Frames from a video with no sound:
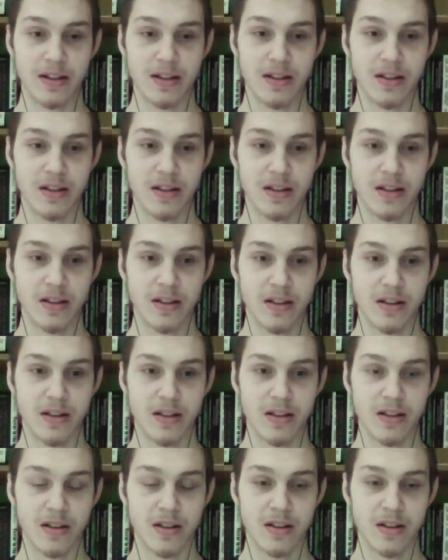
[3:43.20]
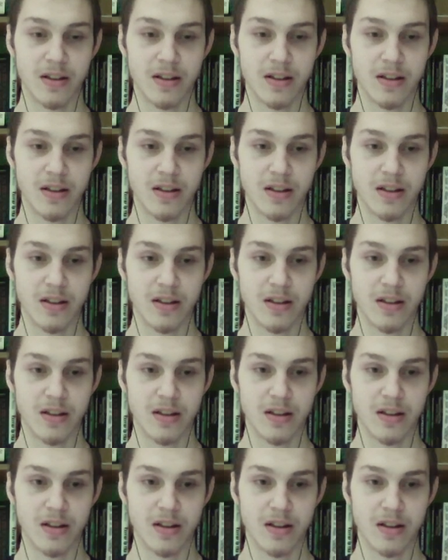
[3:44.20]

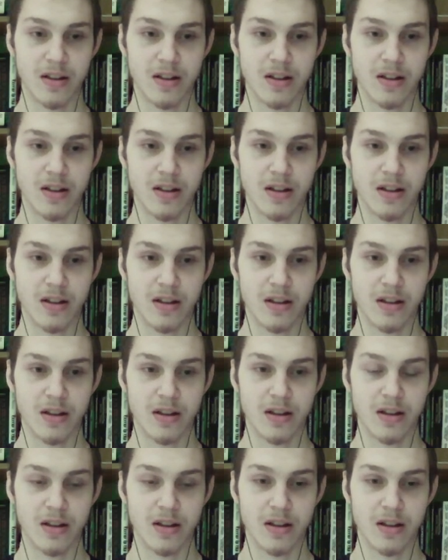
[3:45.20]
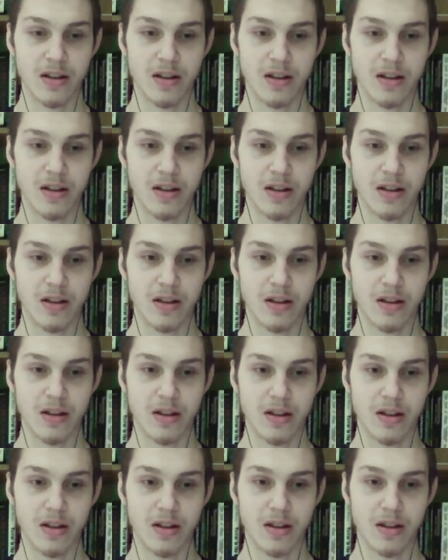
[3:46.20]

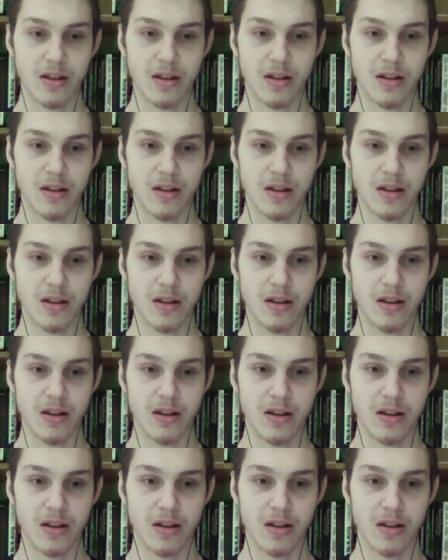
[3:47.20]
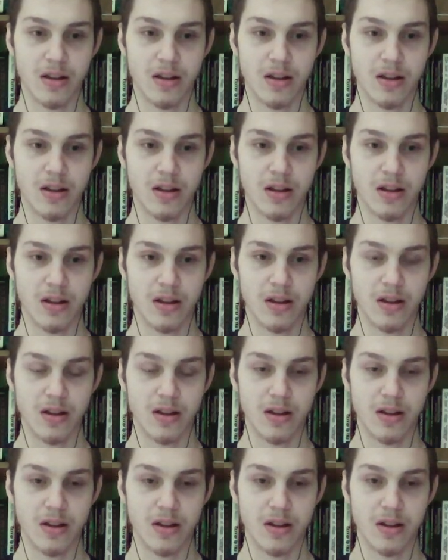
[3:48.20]

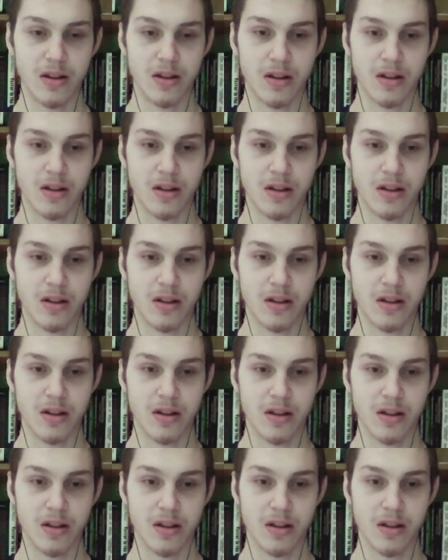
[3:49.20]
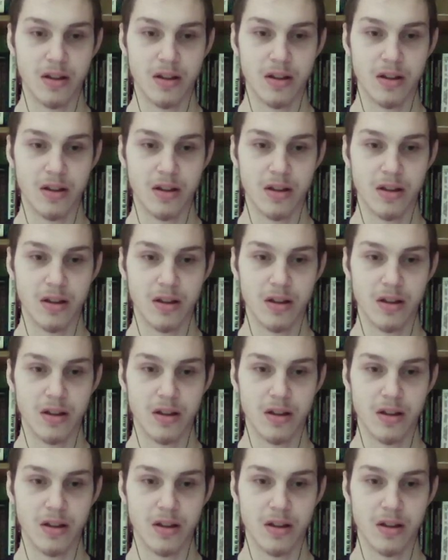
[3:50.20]
Nobody speaks.